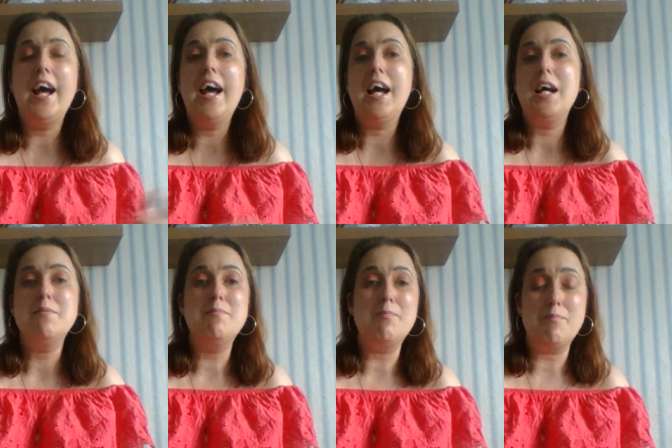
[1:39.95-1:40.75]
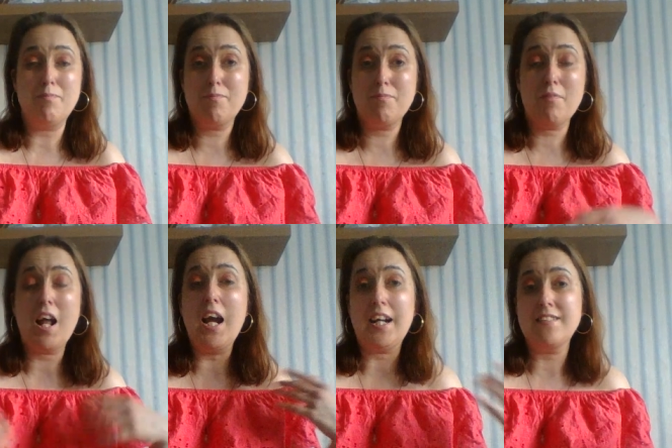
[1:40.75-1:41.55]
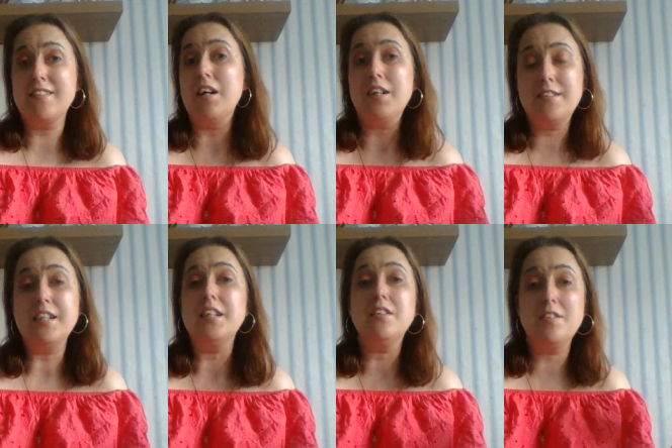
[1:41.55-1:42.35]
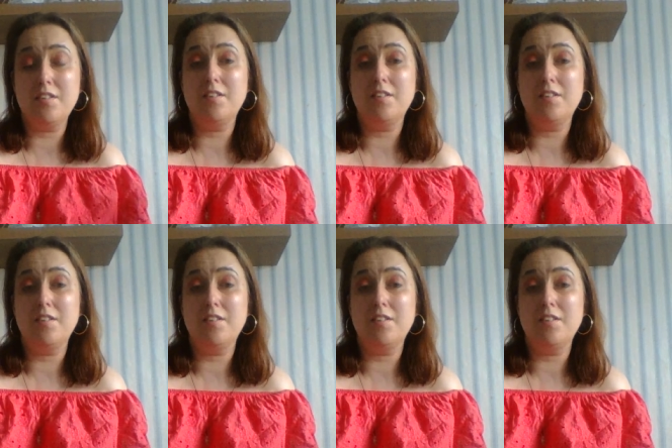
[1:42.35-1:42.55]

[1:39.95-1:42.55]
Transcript: um, exciting